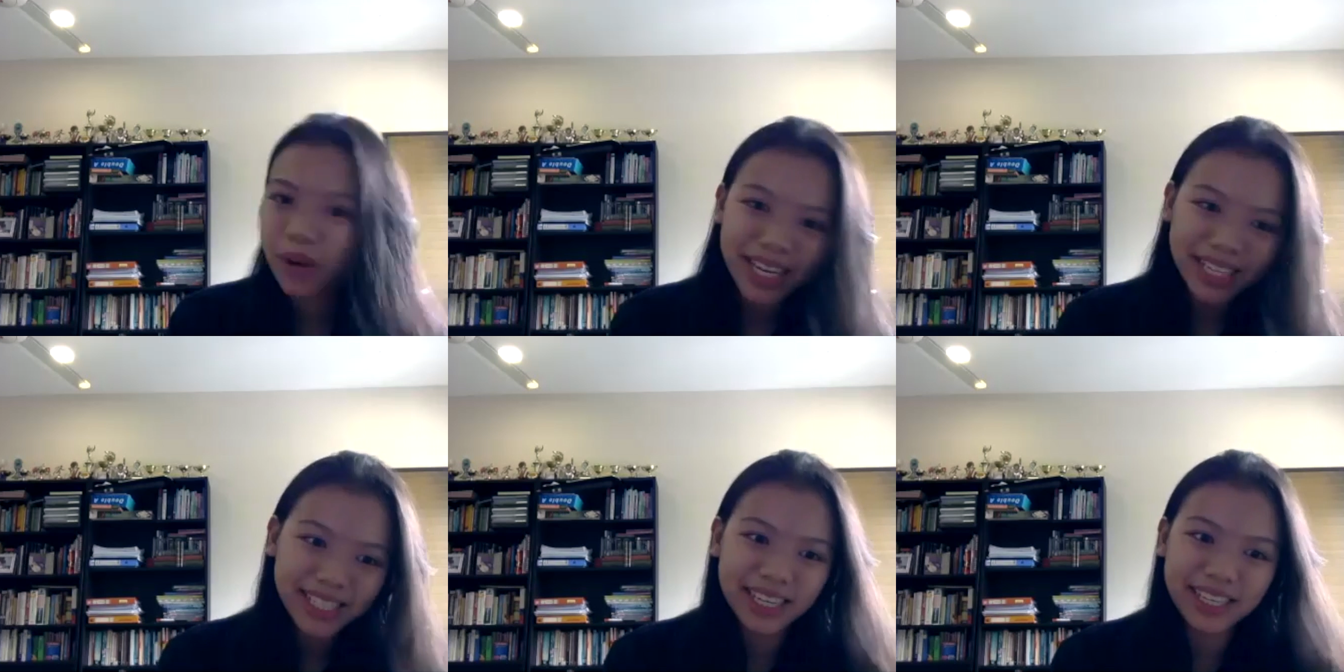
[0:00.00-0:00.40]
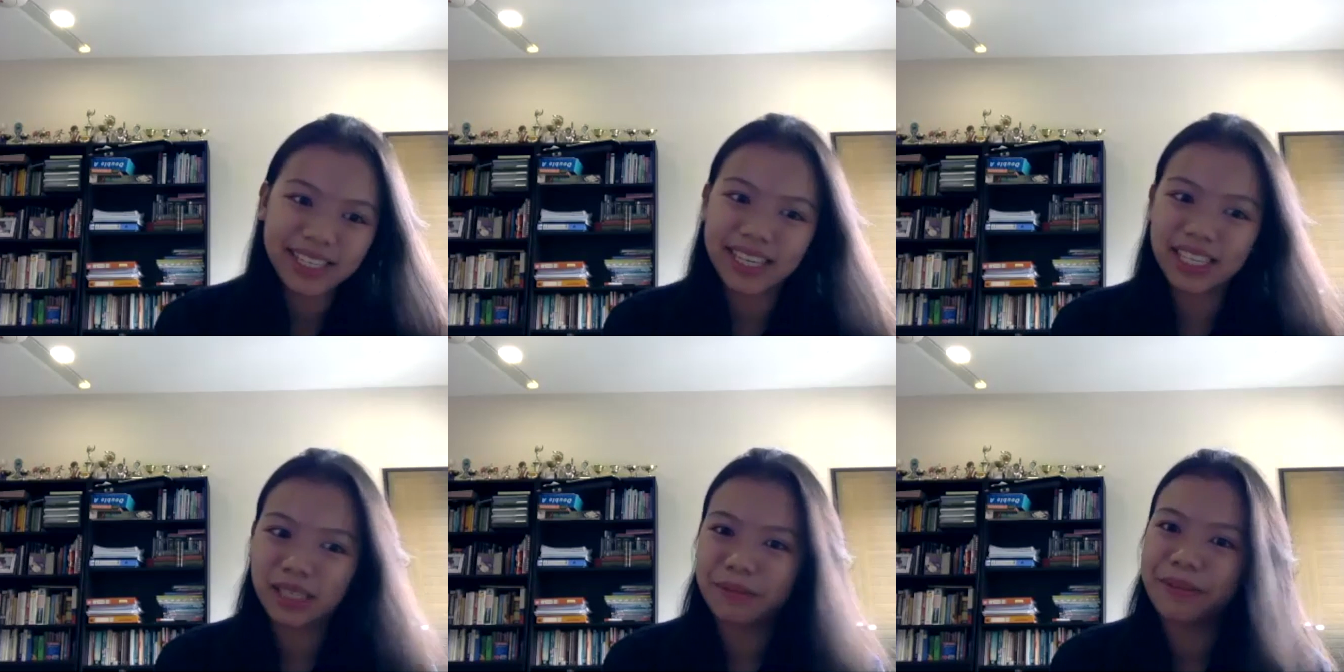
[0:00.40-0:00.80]
exciting
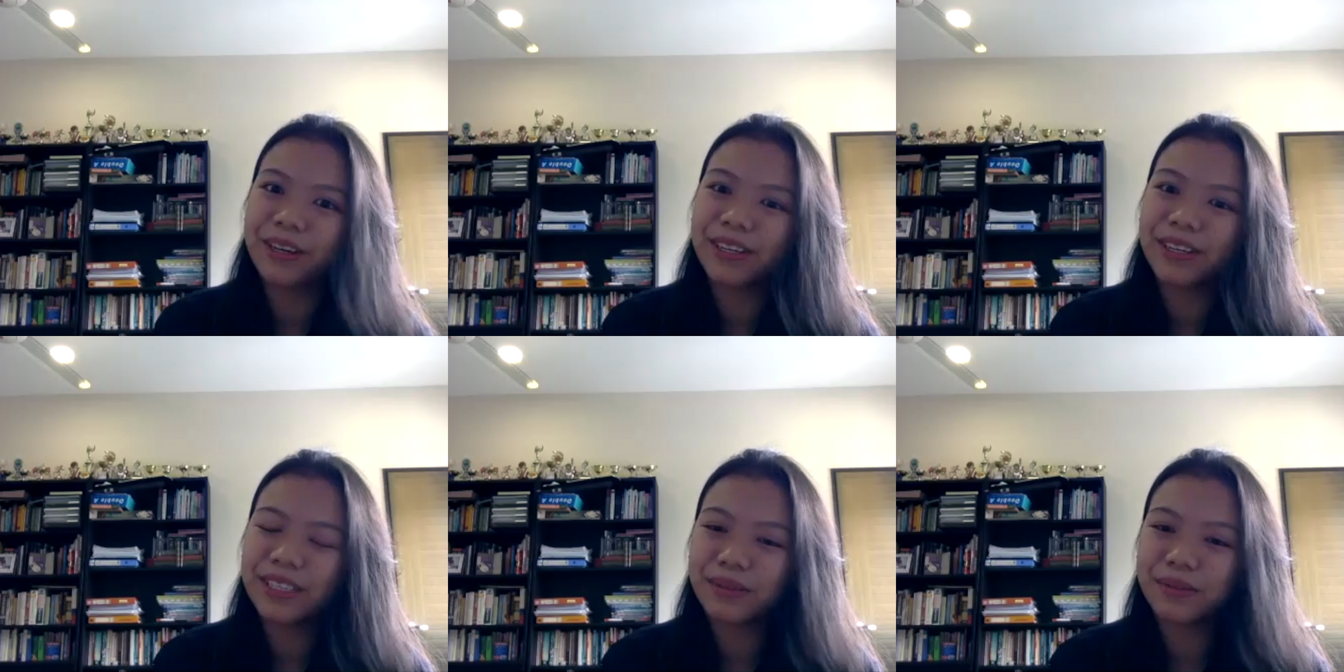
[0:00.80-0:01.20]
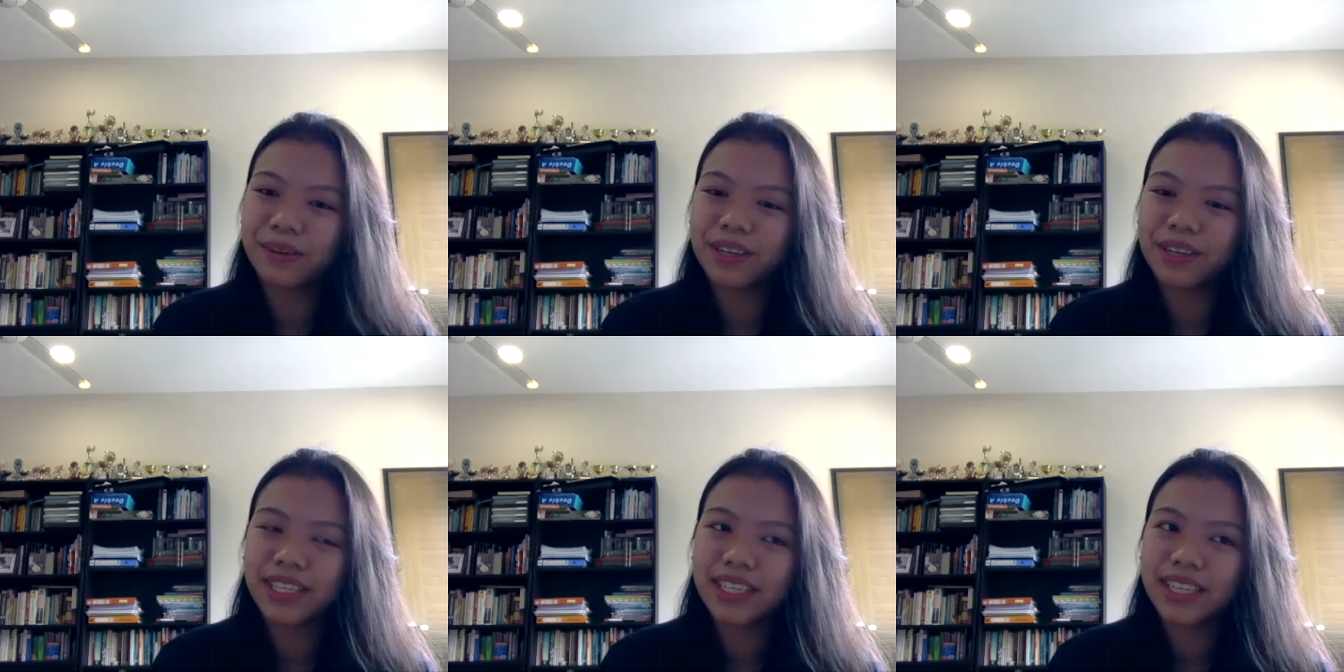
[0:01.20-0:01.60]
experience was
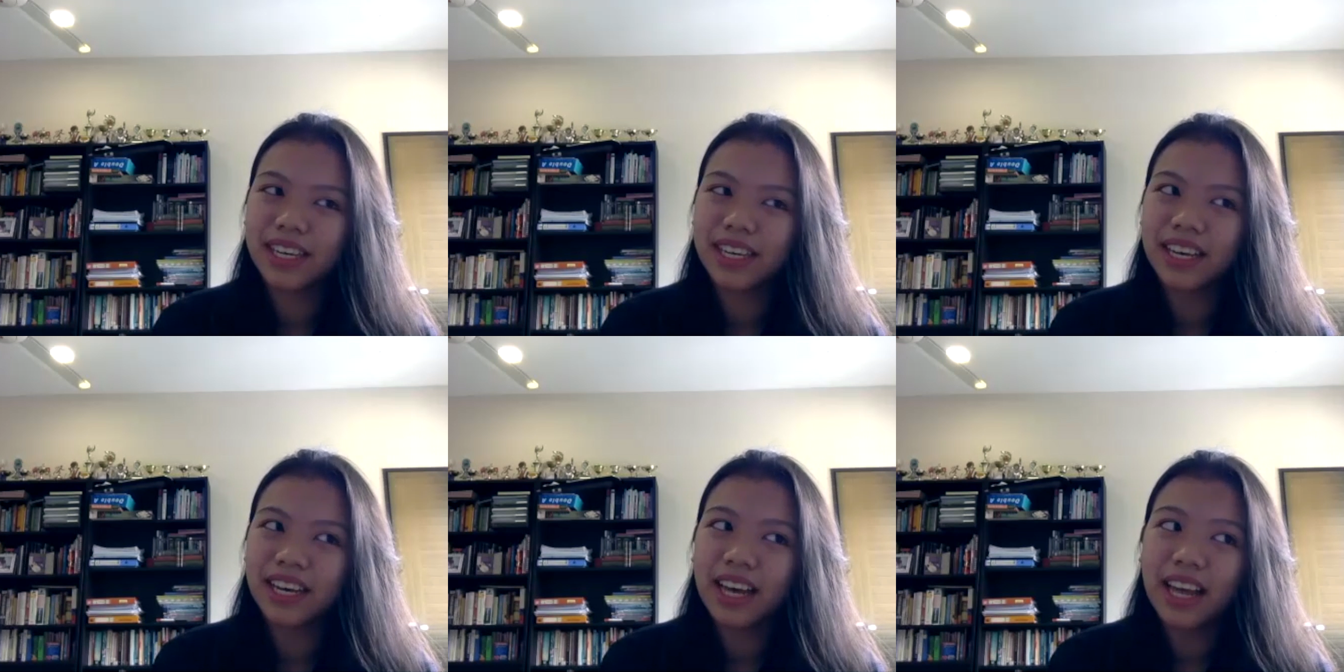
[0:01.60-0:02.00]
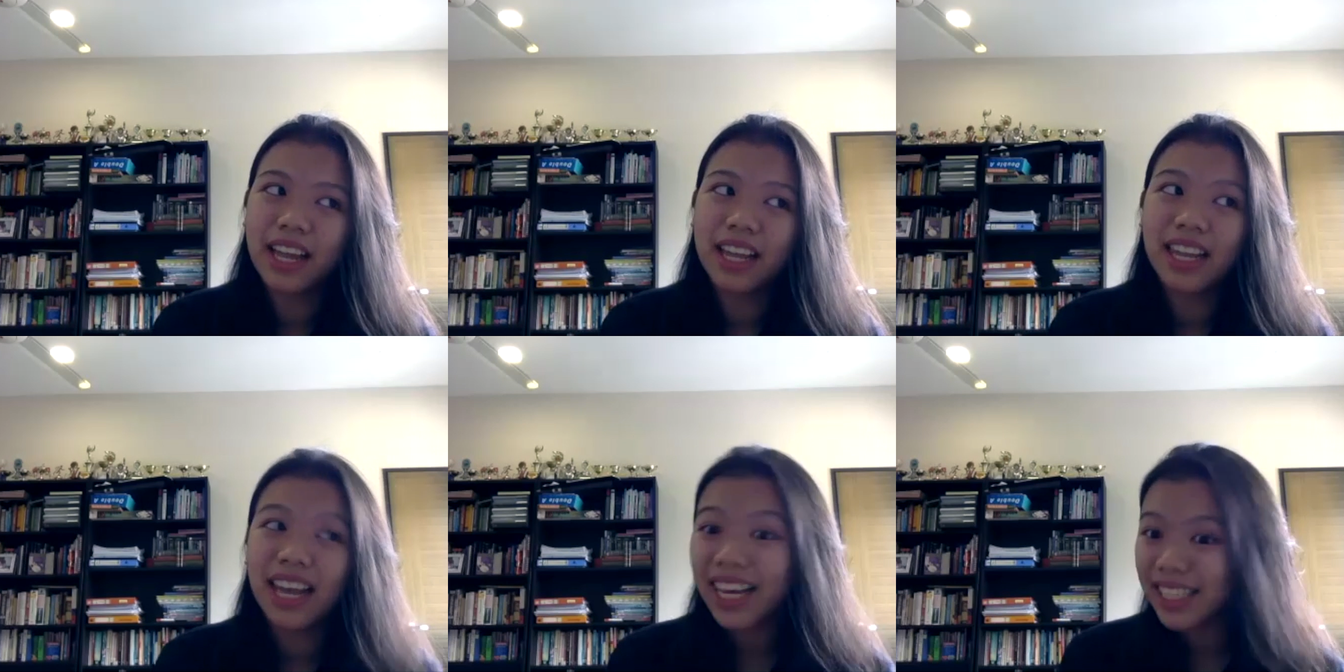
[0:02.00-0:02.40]

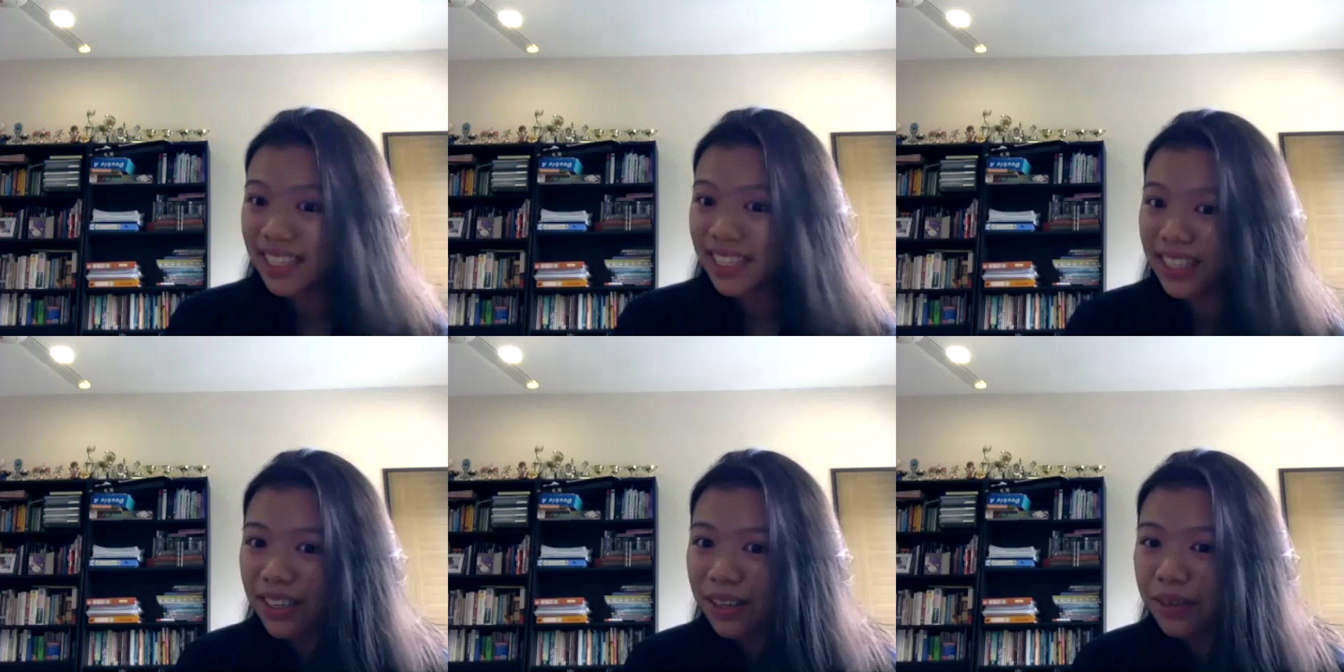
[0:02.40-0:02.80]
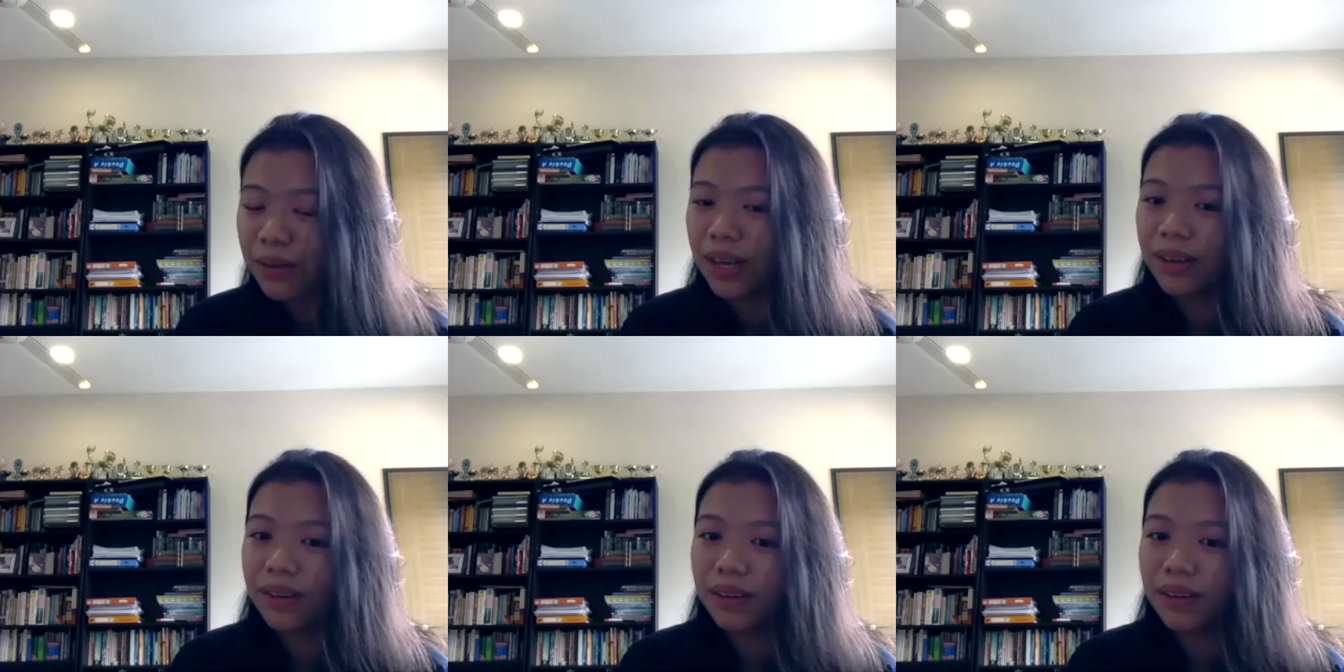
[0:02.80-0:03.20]
last year
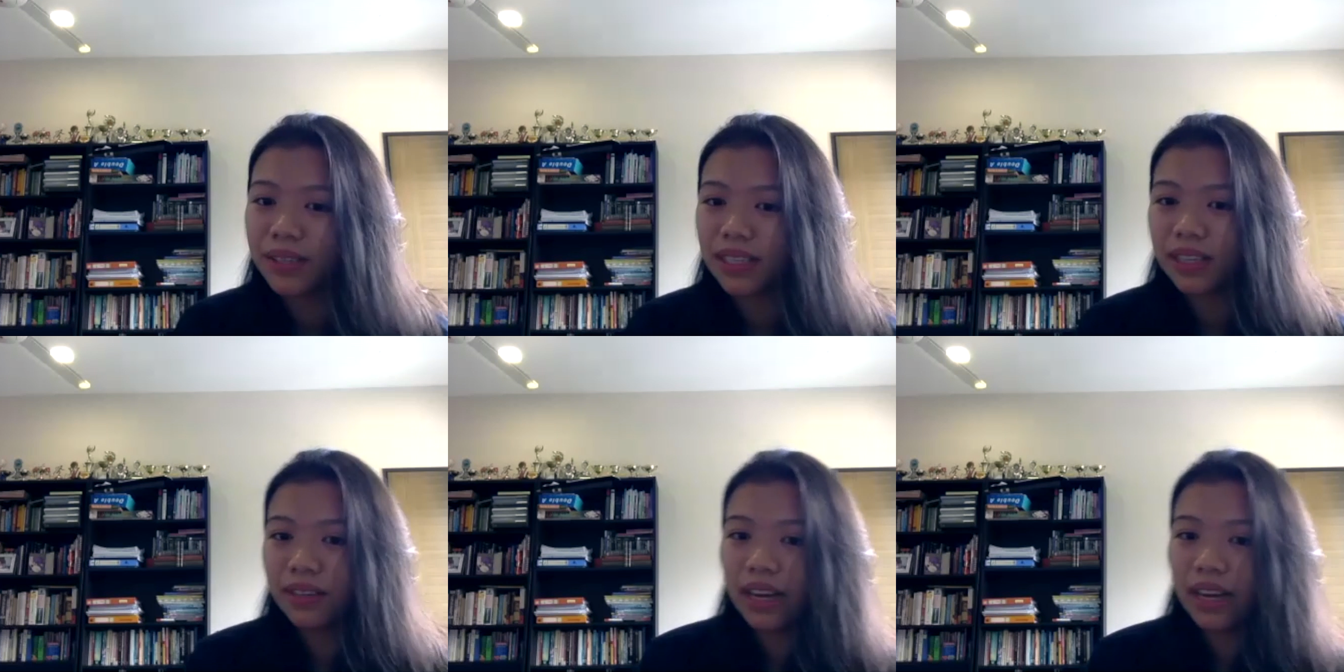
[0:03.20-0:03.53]
where it was